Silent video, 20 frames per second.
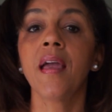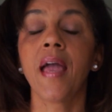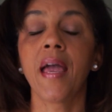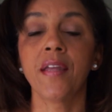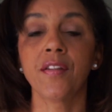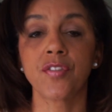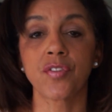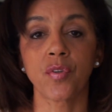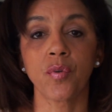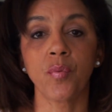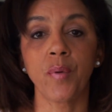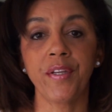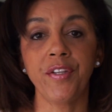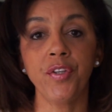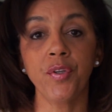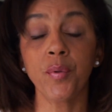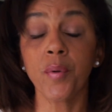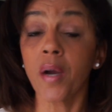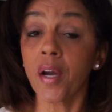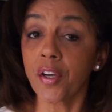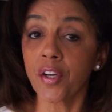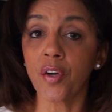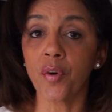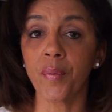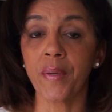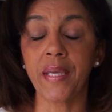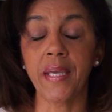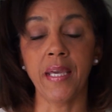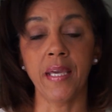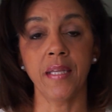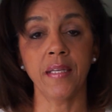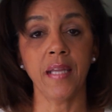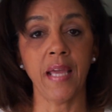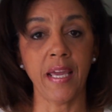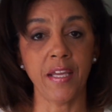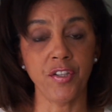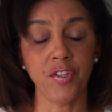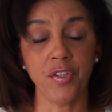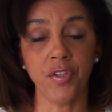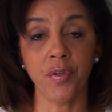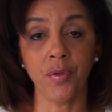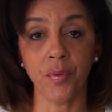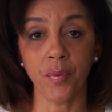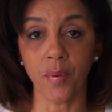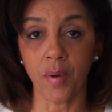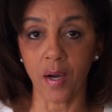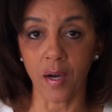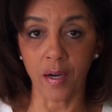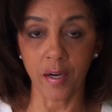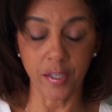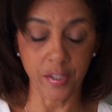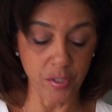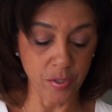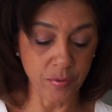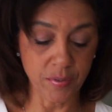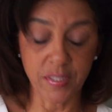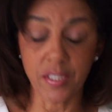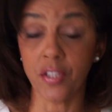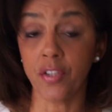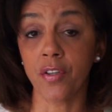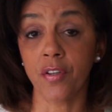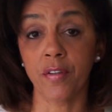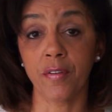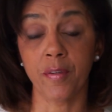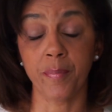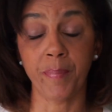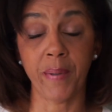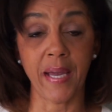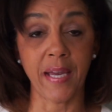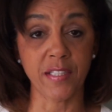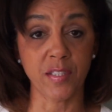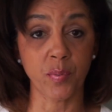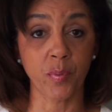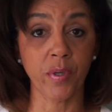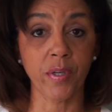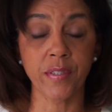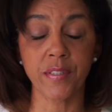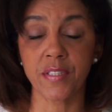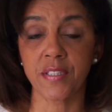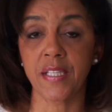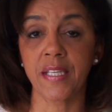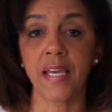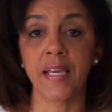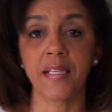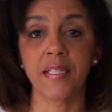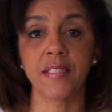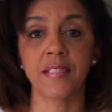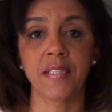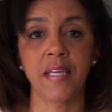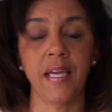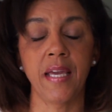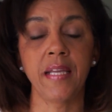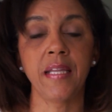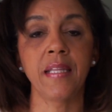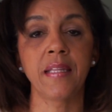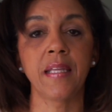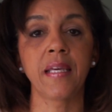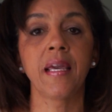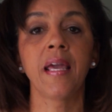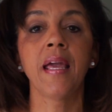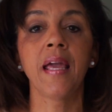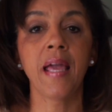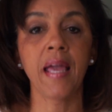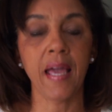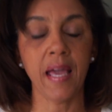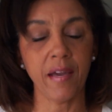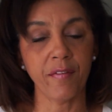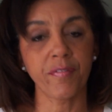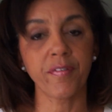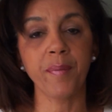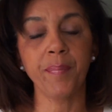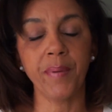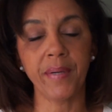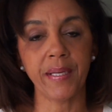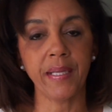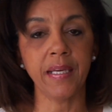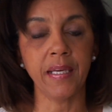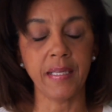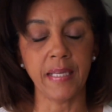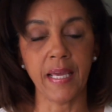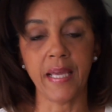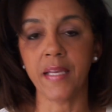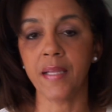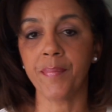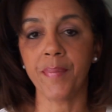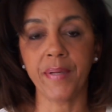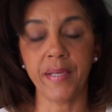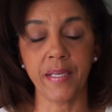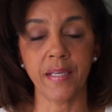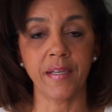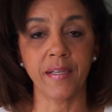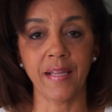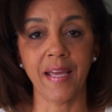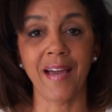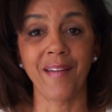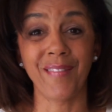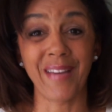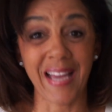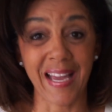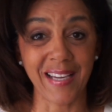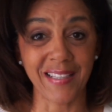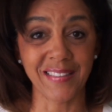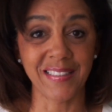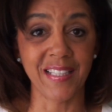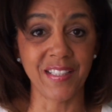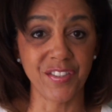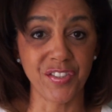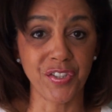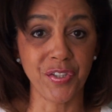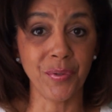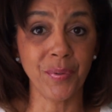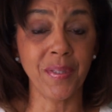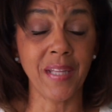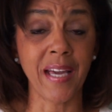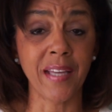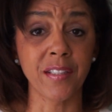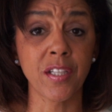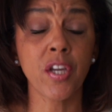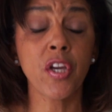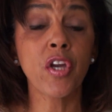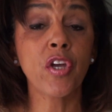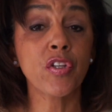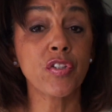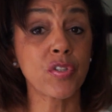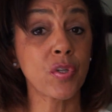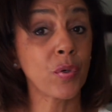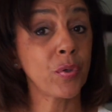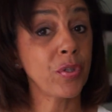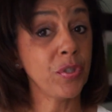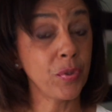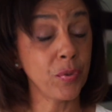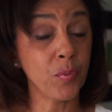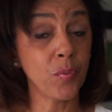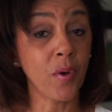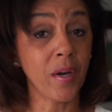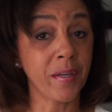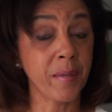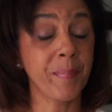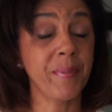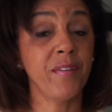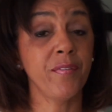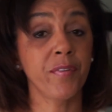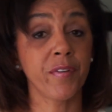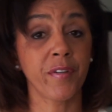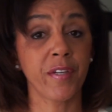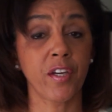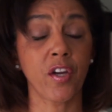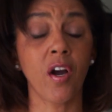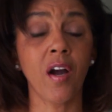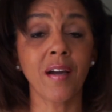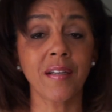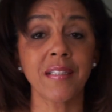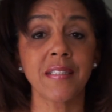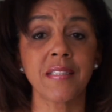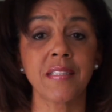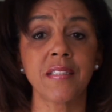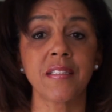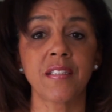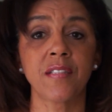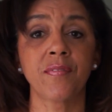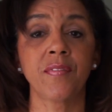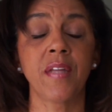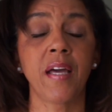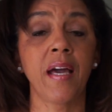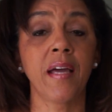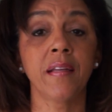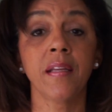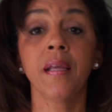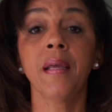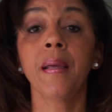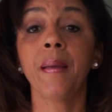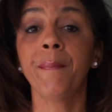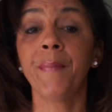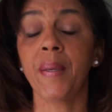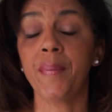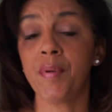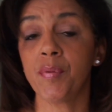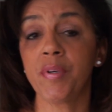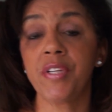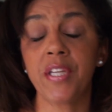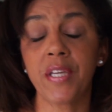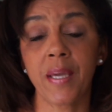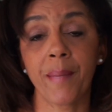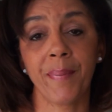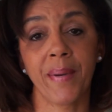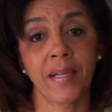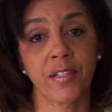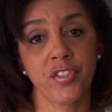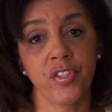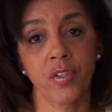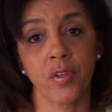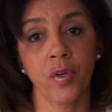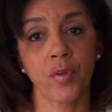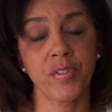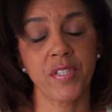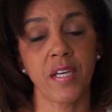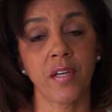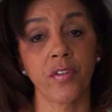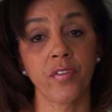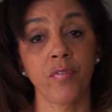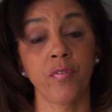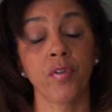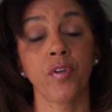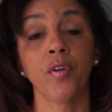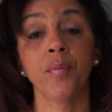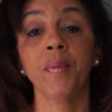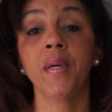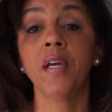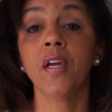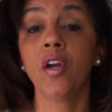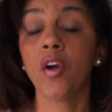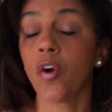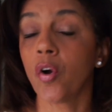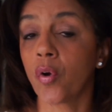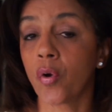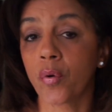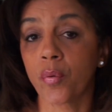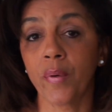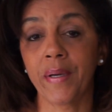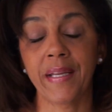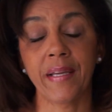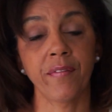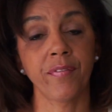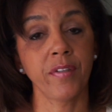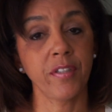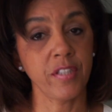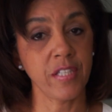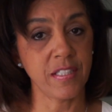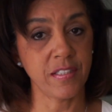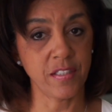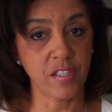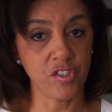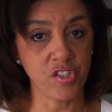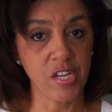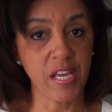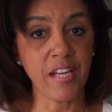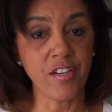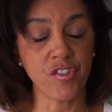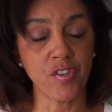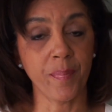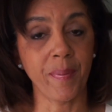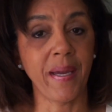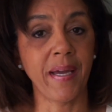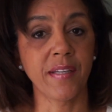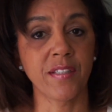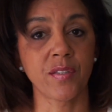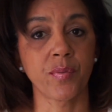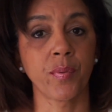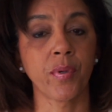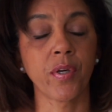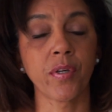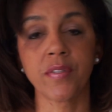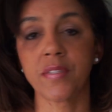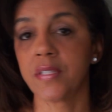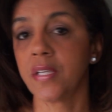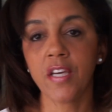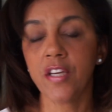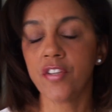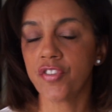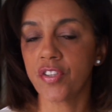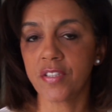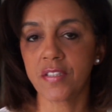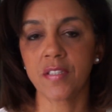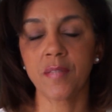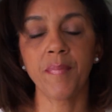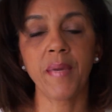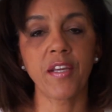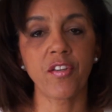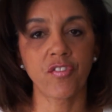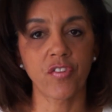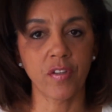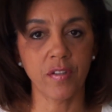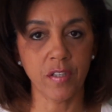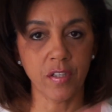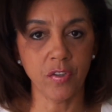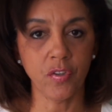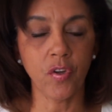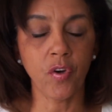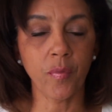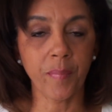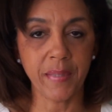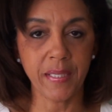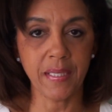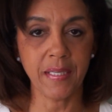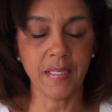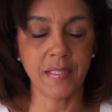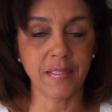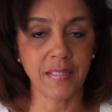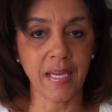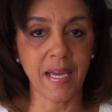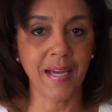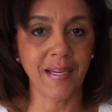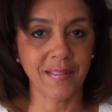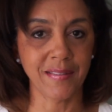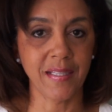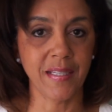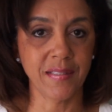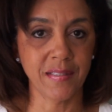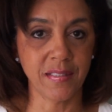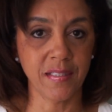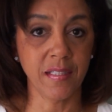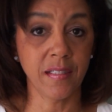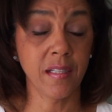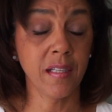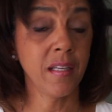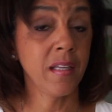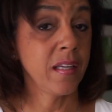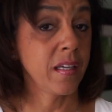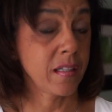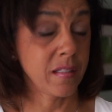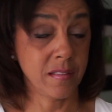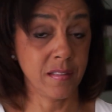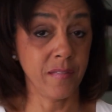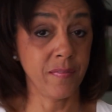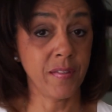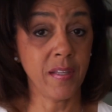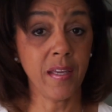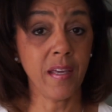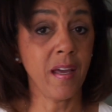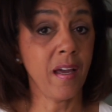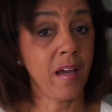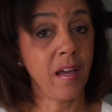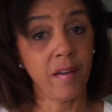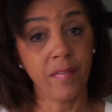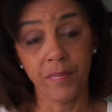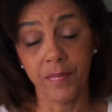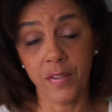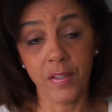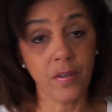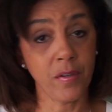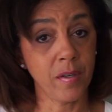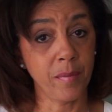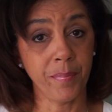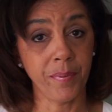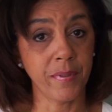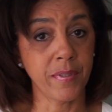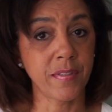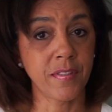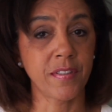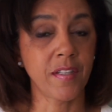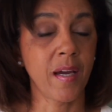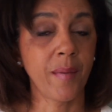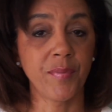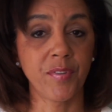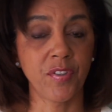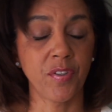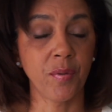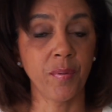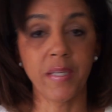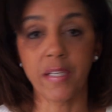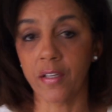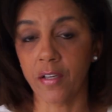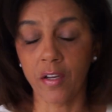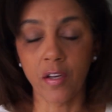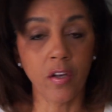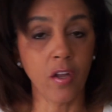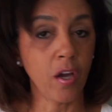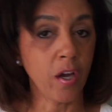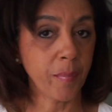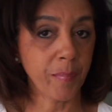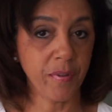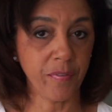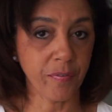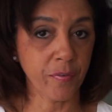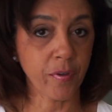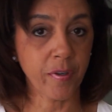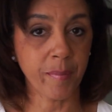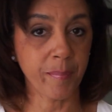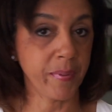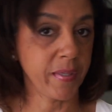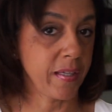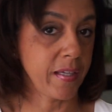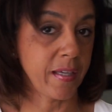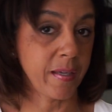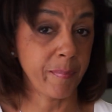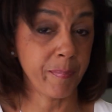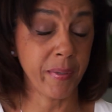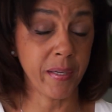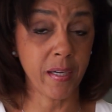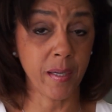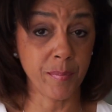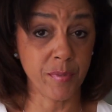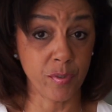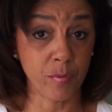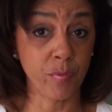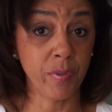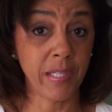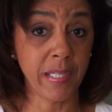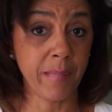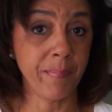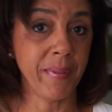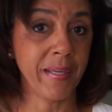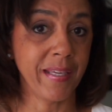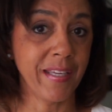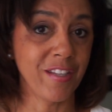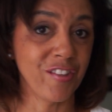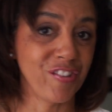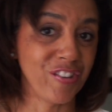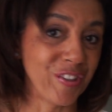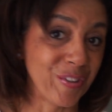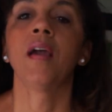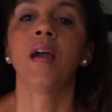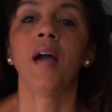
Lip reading: And so when you are going in and you are using your passwords to get into anything, everybody and anybody could have access to that. So you want to be very cognizant of that. Maybe when you get back to your hotel room or whatever, it is to change your passwords just to make sure that nobody has accessed it. Because if they have, you can put a stop to it long before it becomes a really big issue.